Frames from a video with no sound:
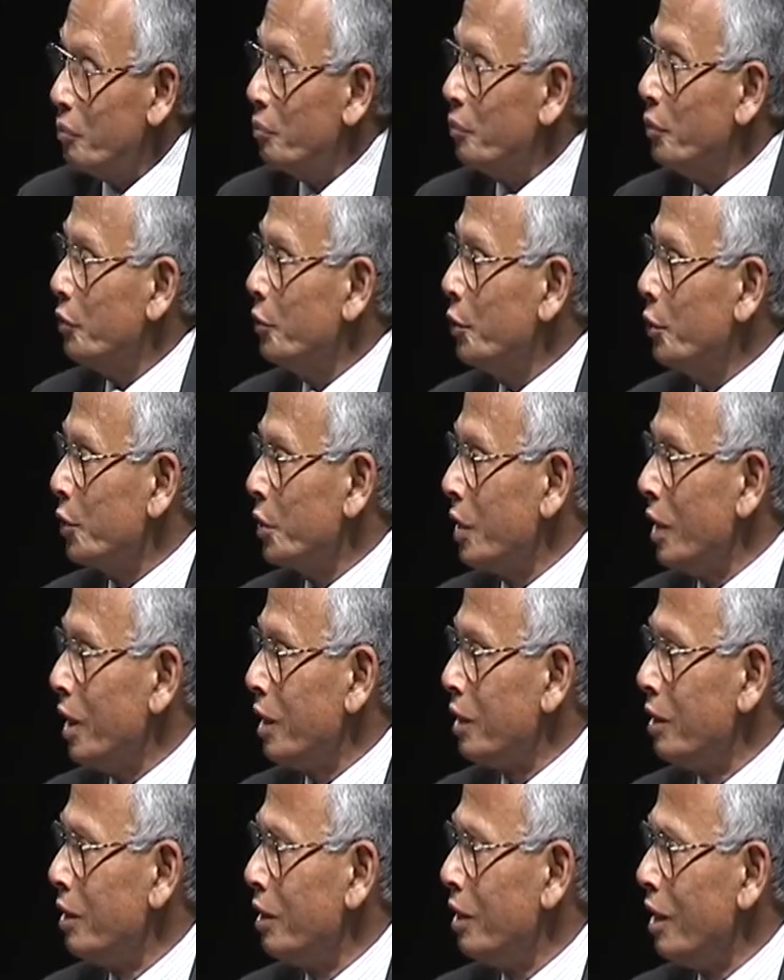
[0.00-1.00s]
Before
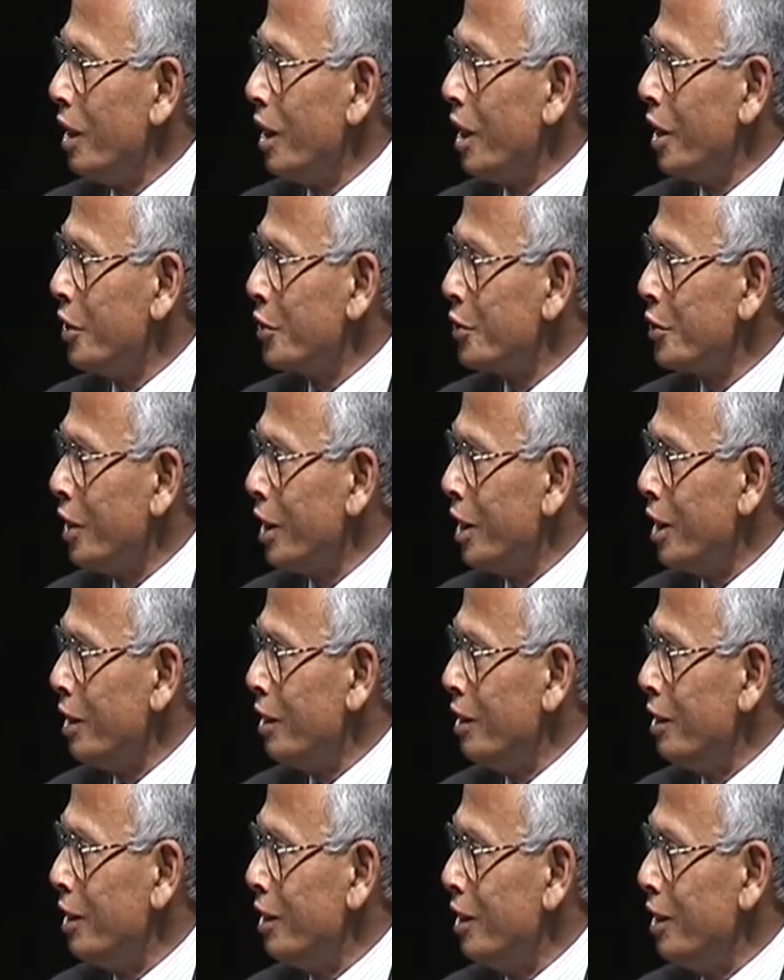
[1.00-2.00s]
that, I
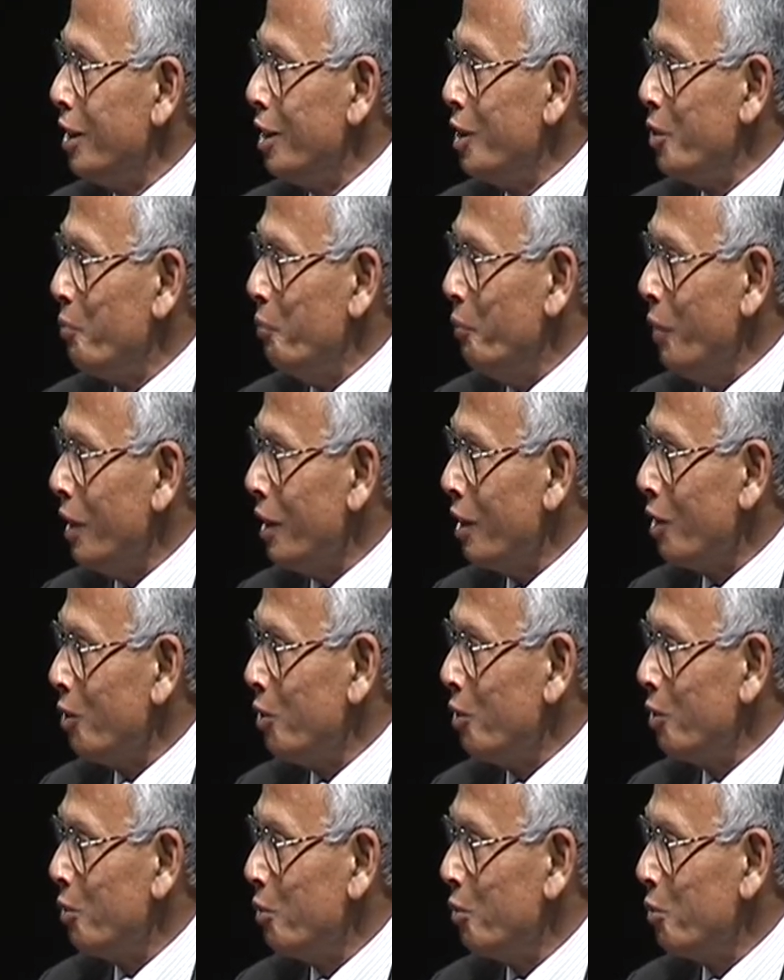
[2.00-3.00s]
understand
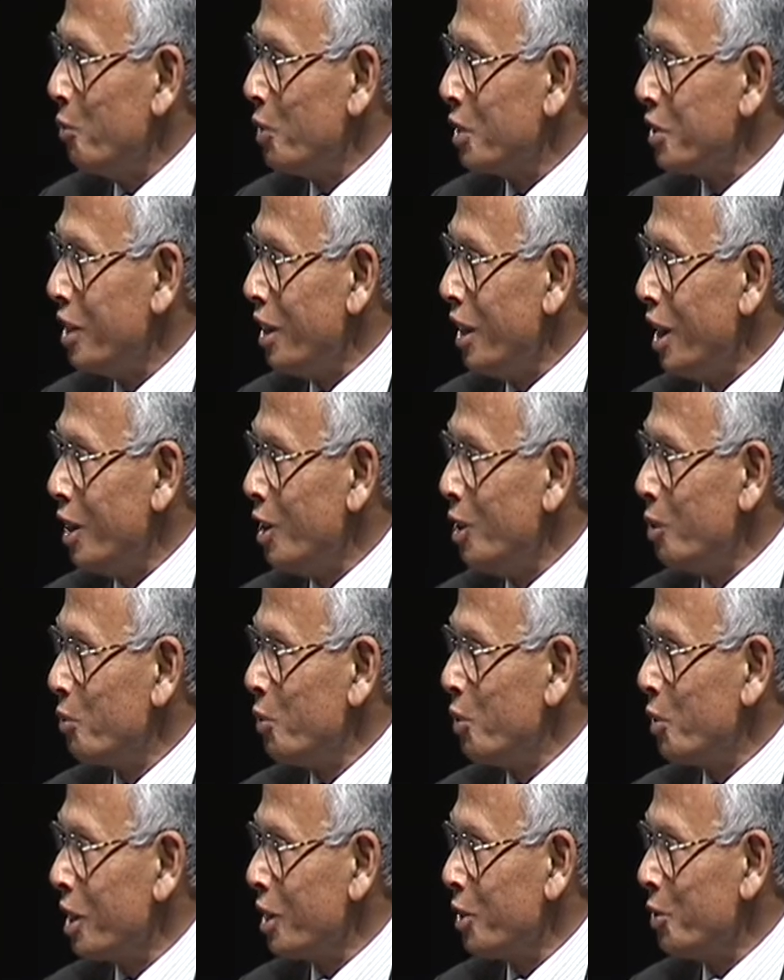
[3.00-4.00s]
Bill was the head of
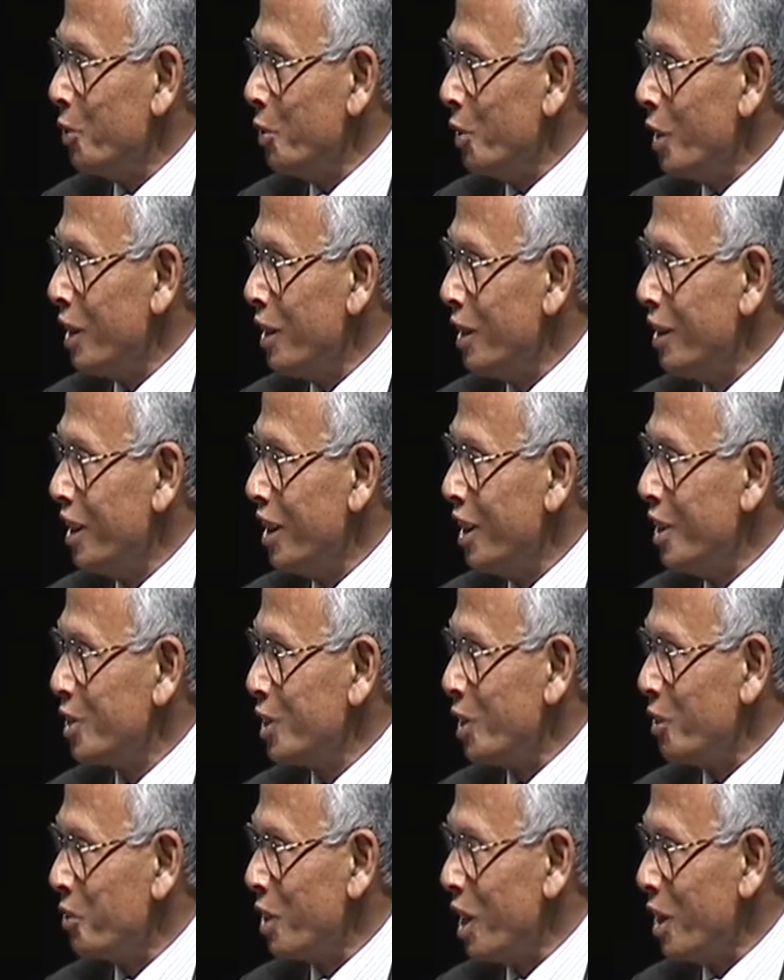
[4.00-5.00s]
Coca-Cola in
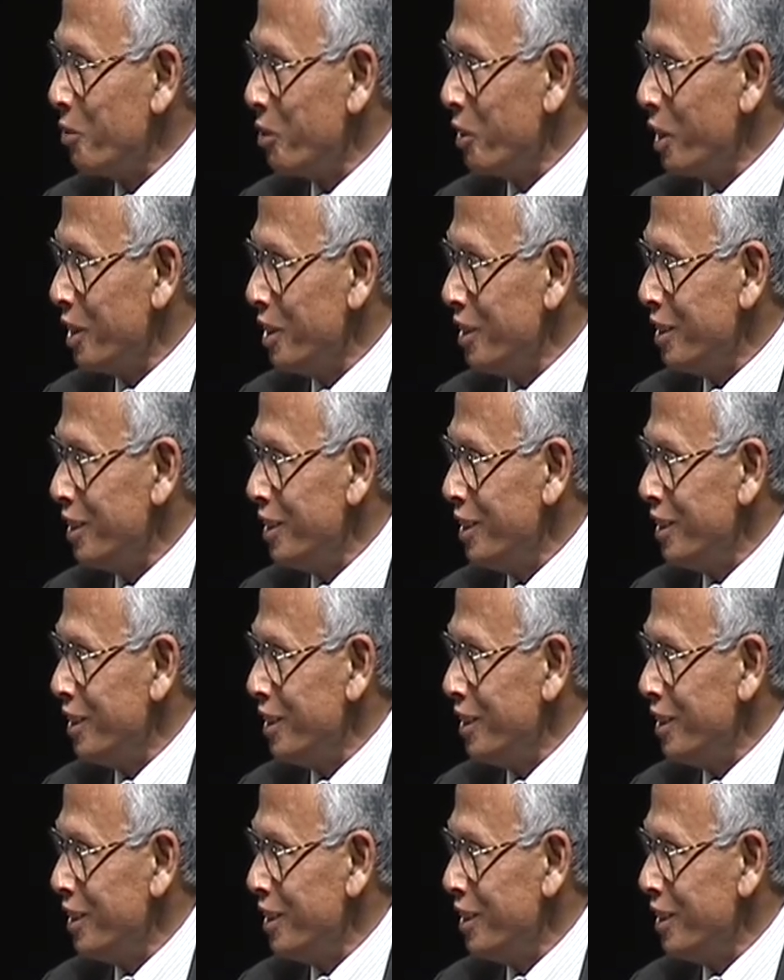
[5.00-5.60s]
South Africa.